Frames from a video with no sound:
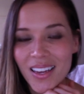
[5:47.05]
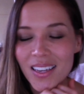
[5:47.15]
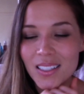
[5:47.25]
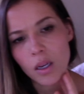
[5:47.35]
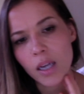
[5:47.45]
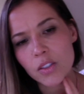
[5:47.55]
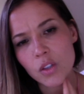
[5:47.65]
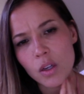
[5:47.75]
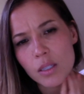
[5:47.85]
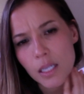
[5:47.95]
and I
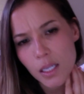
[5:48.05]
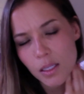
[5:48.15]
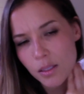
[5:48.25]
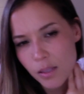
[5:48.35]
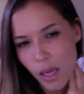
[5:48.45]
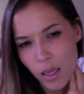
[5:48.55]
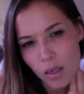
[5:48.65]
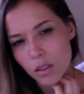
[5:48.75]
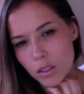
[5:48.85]
saw needs that